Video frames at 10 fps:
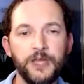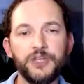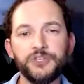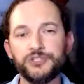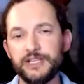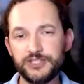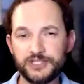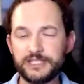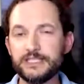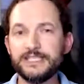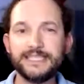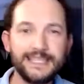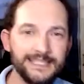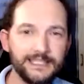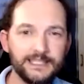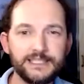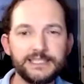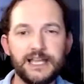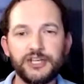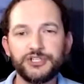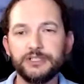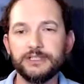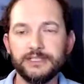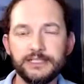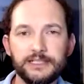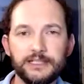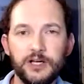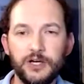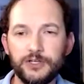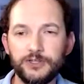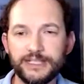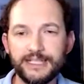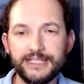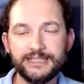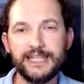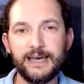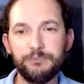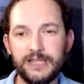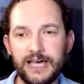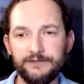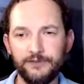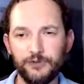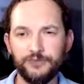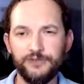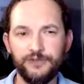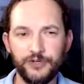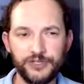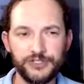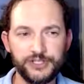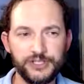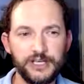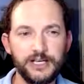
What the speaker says: So let's just center this discussion a little on the GitLab platform first.